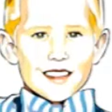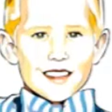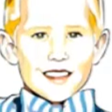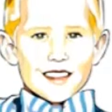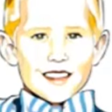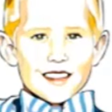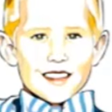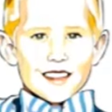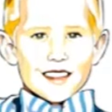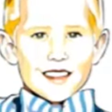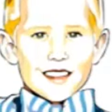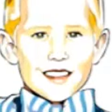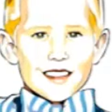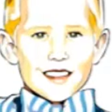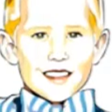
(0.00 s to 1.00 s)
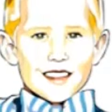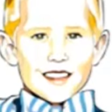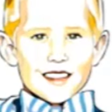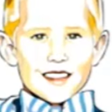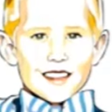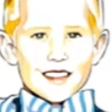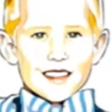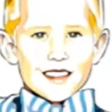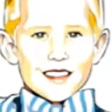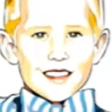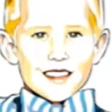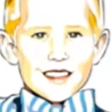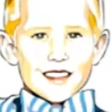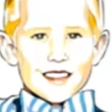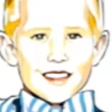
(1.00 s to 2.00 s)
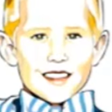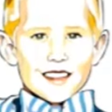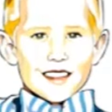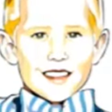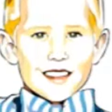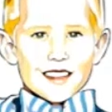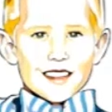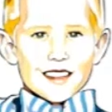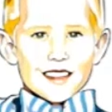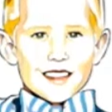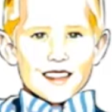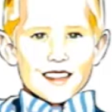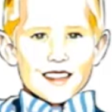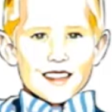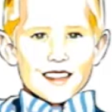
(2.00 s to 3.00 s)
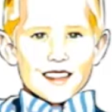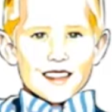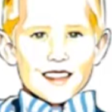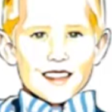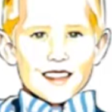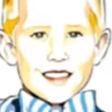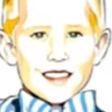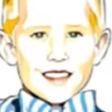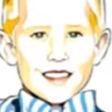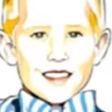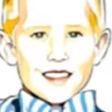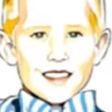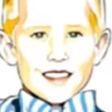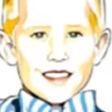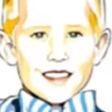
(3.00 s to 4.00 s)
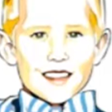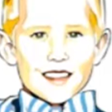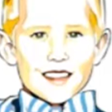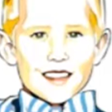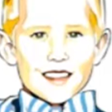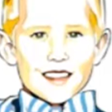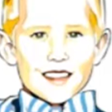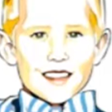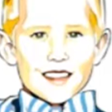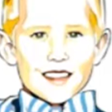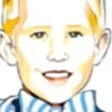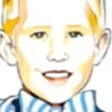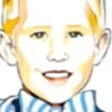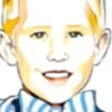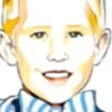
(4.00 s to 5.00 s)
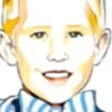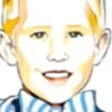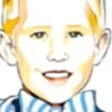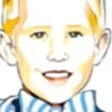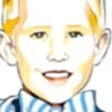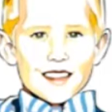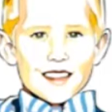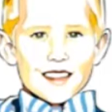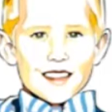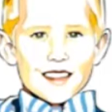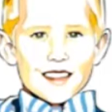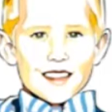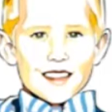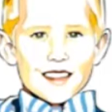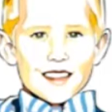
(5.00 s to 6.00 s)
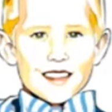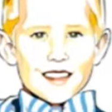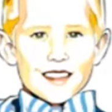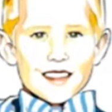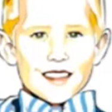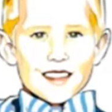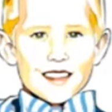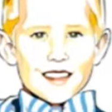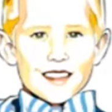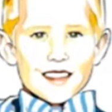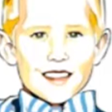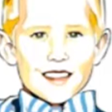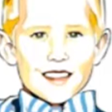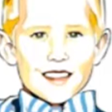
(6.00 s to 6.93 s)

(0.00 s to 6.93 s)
The person shown says nothing.